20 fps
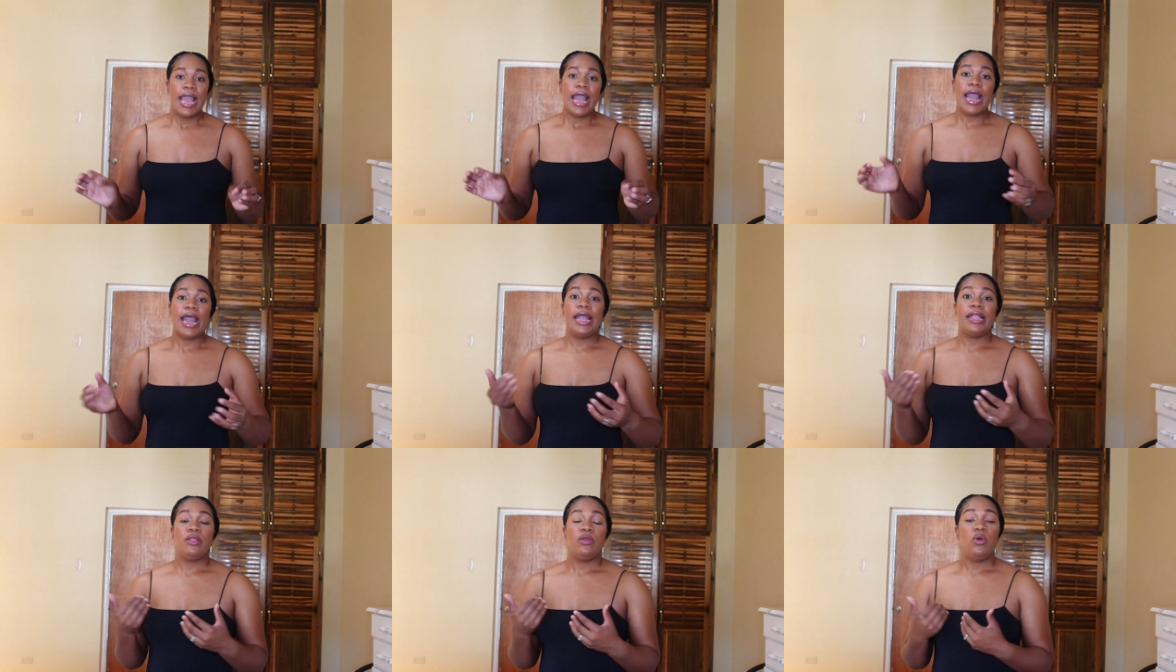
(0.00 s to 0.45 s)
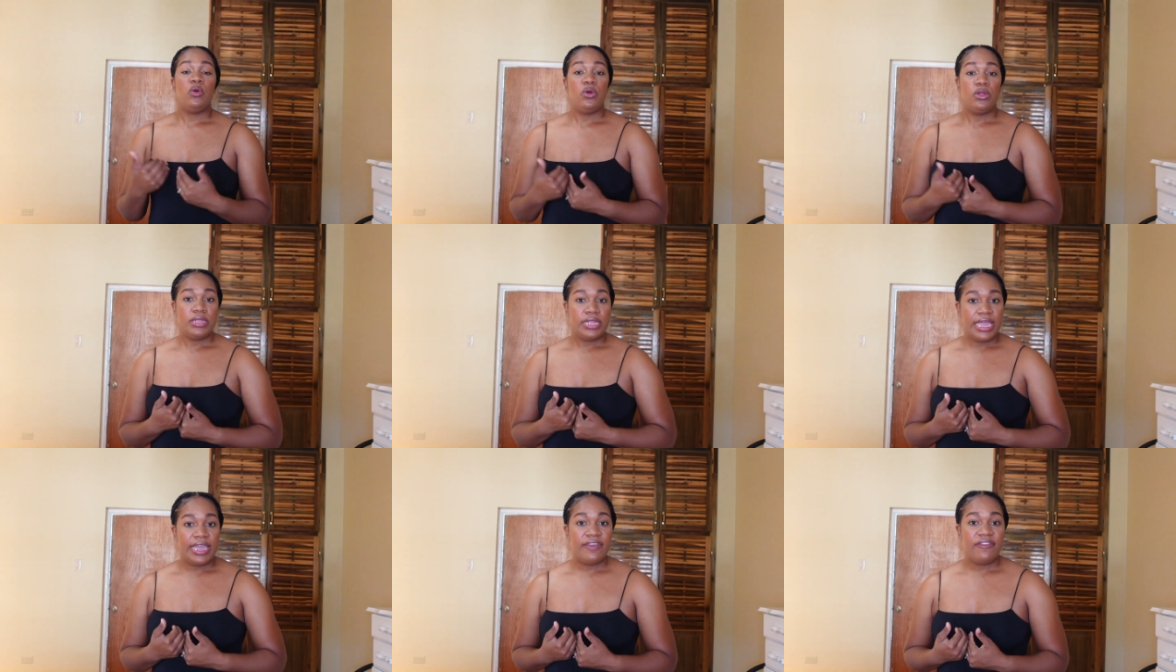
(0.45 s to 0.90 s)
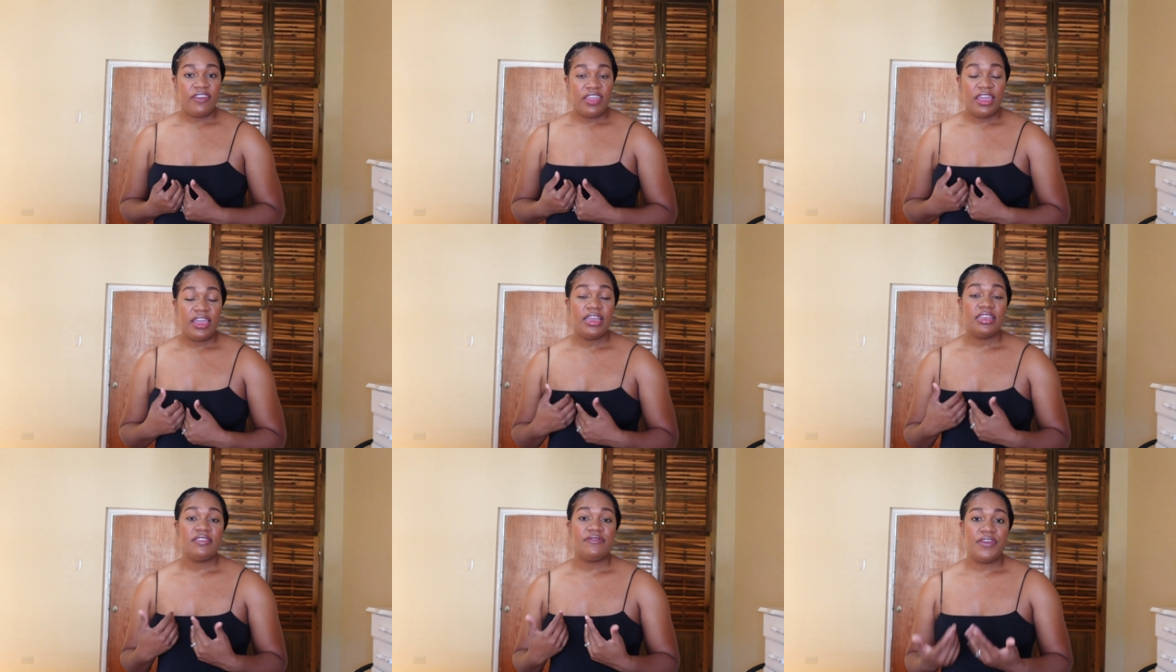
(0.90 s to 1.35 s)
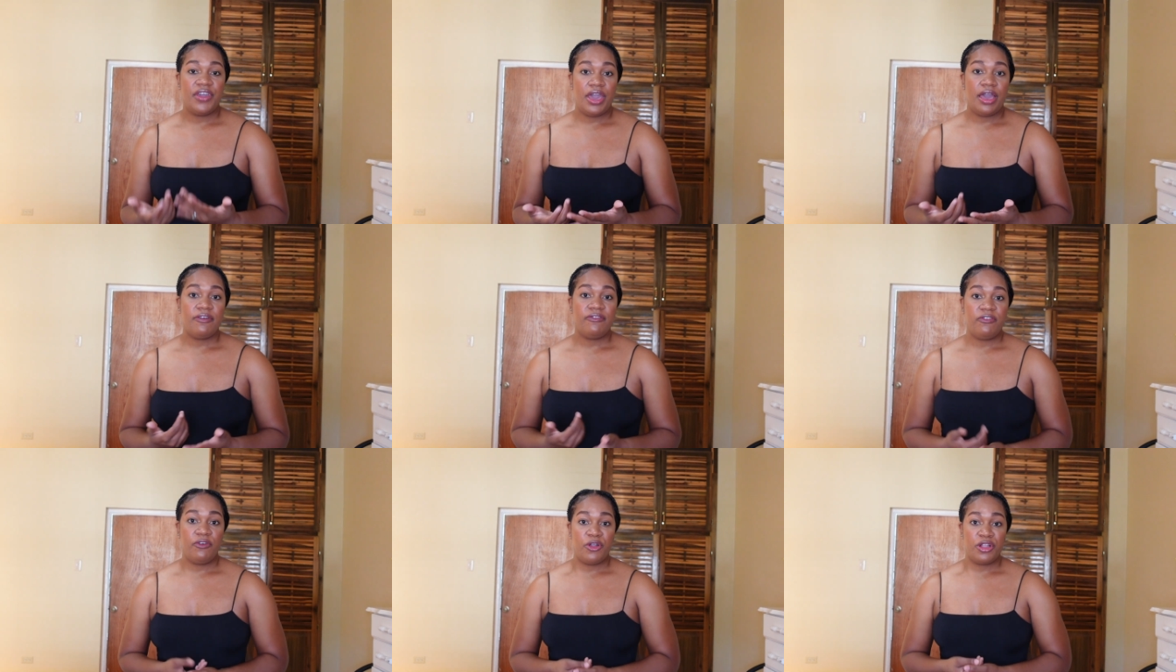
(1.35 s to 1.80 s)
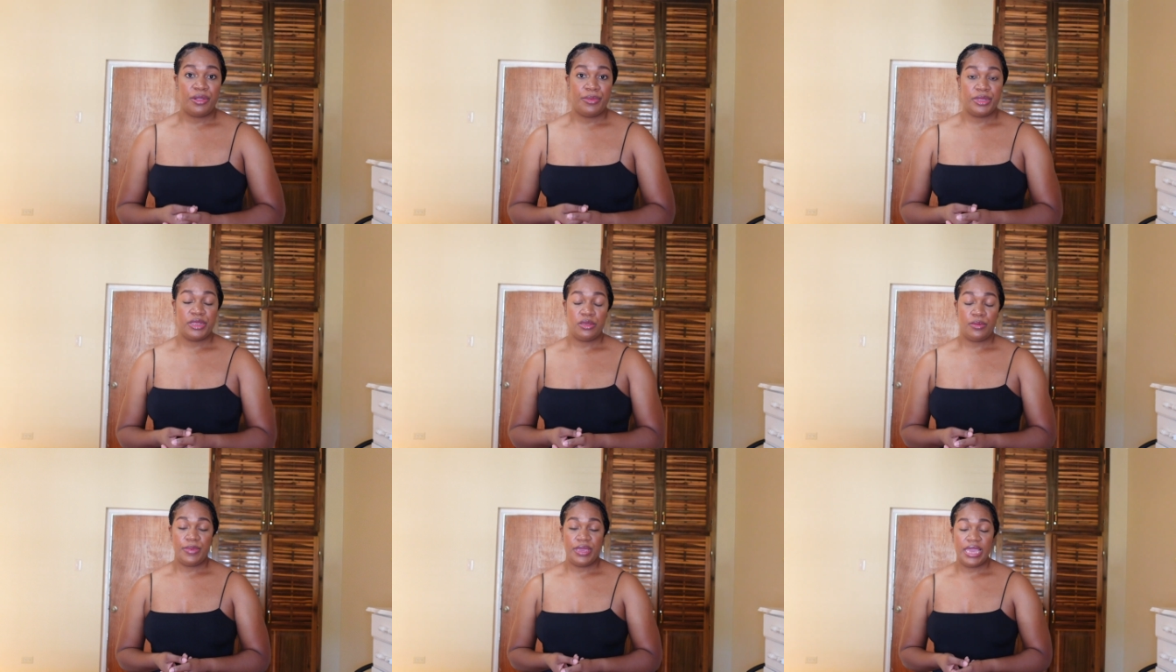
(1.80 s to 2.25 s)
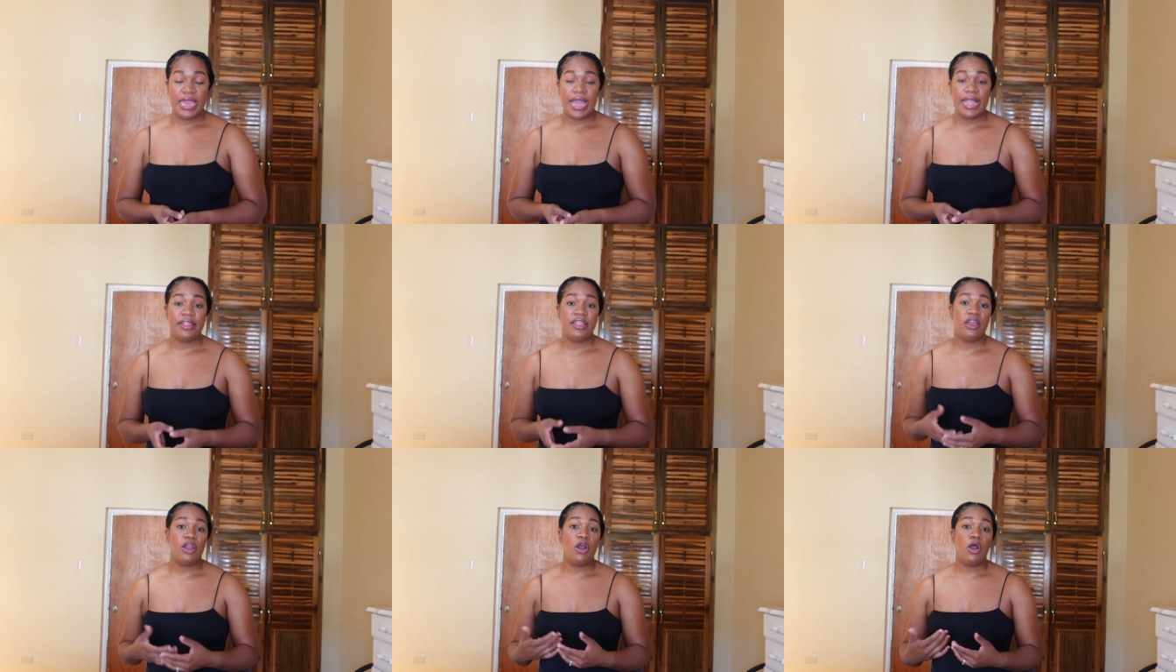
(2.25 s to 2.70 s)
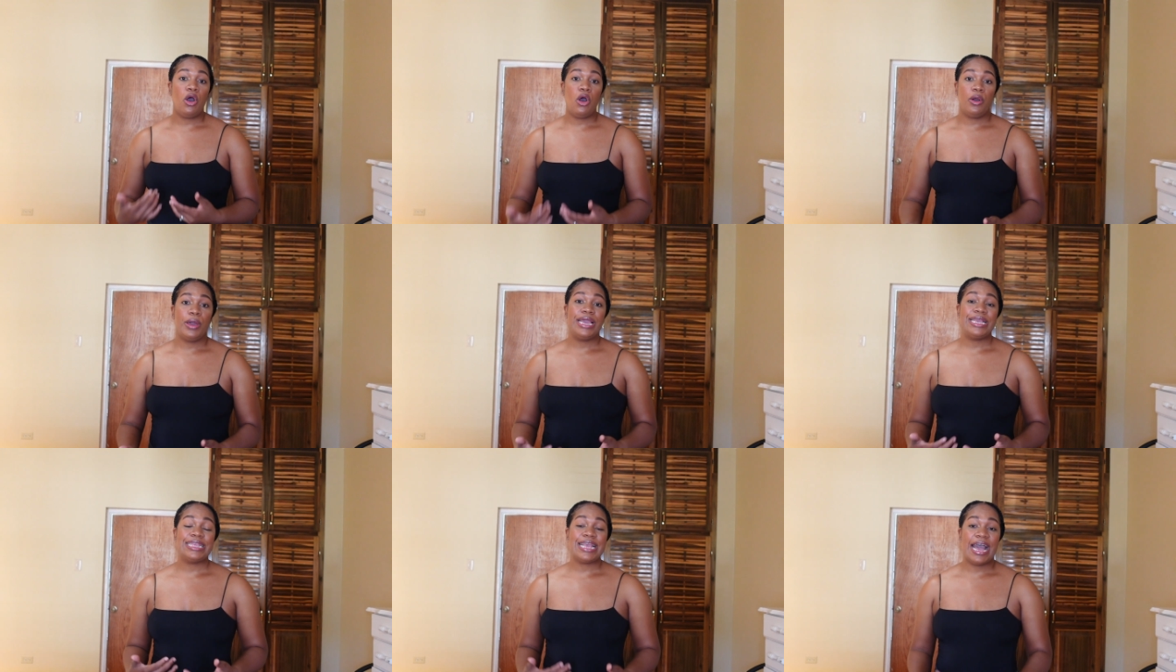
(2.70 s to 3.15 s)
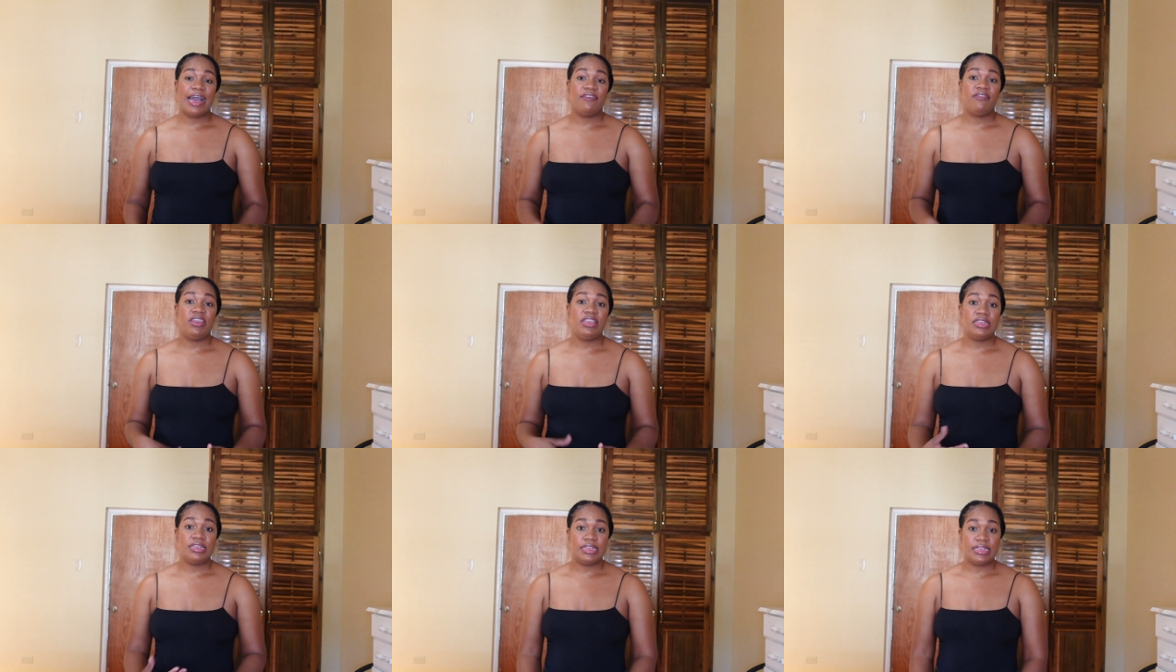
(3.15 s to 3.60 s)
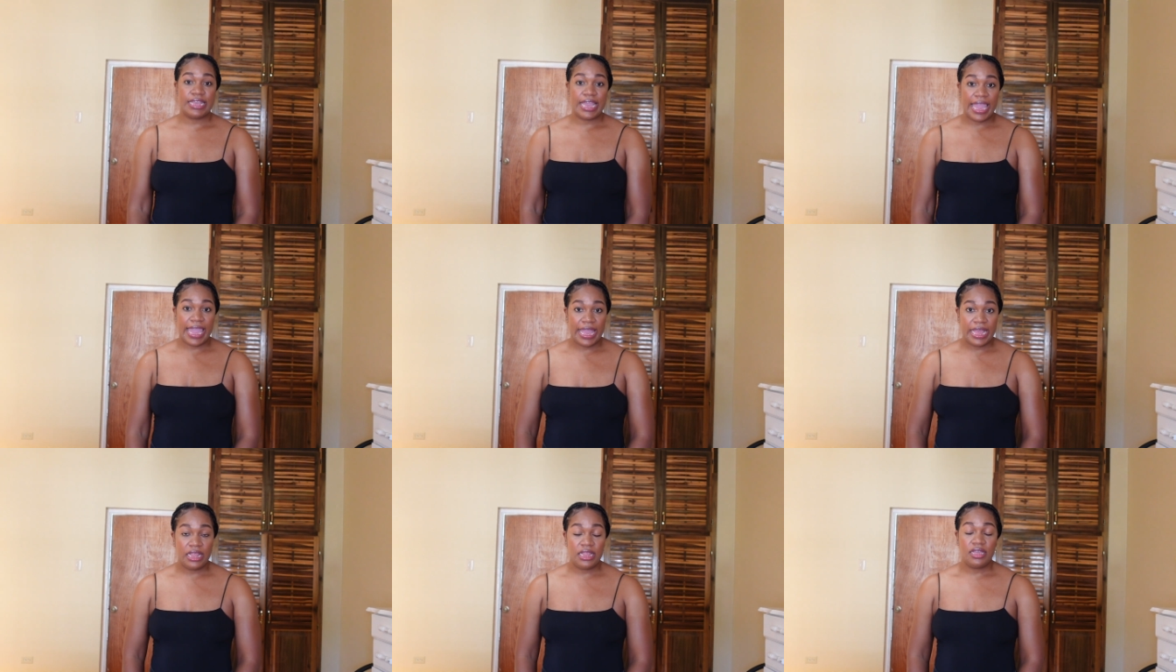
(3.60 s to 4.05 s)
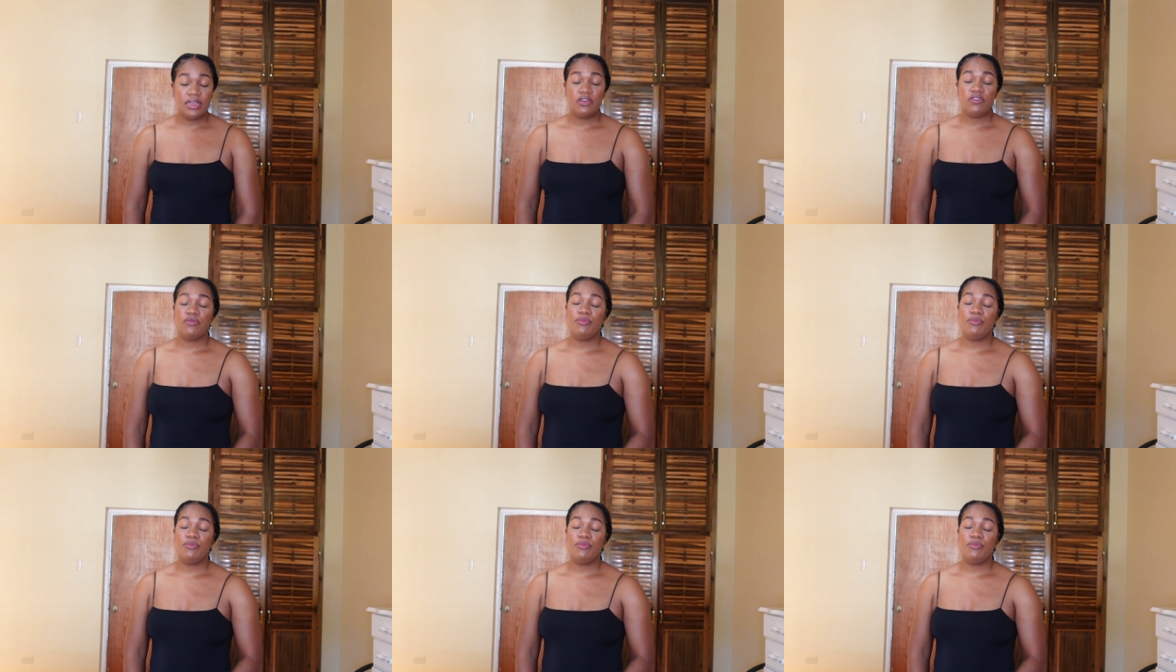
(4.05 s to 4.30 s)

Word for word: and Old Navy is very affordable to me and they're always having sale.